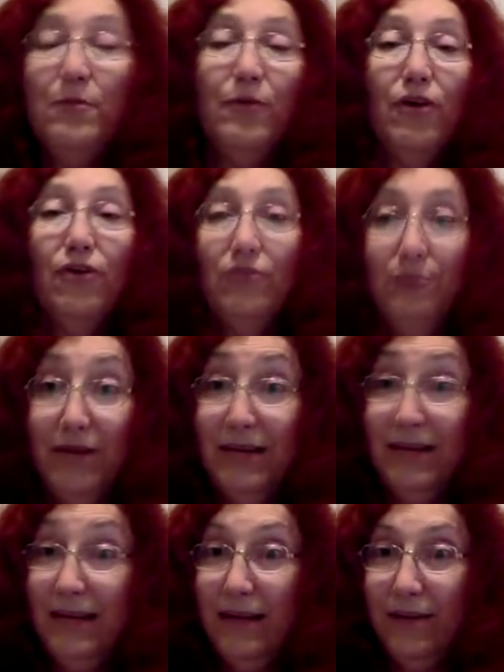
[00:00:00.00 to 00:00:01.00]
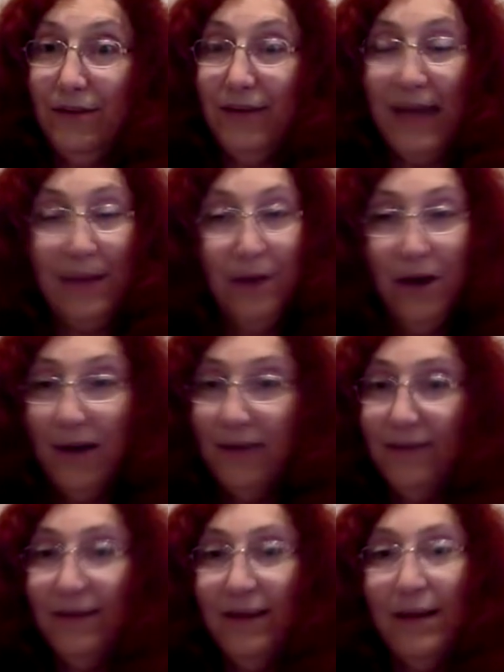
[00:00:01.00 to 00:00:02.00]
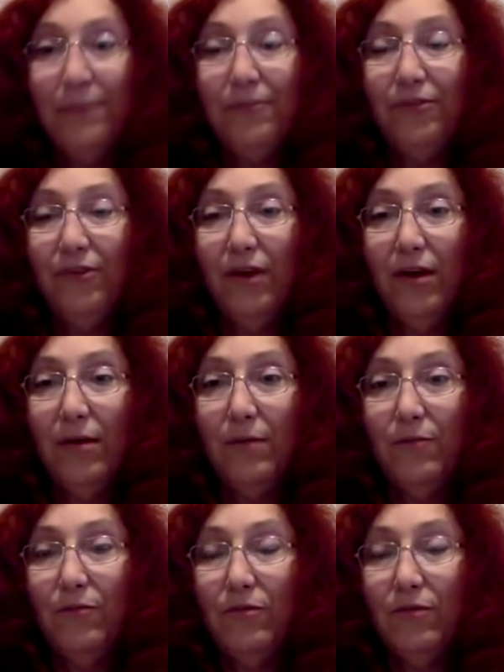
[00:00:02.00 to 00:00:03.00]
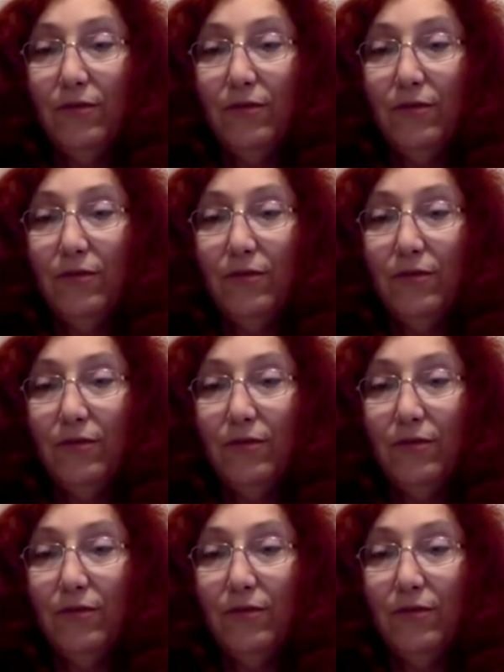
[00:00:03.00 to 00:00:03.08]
but we're also putting together game concepts, um,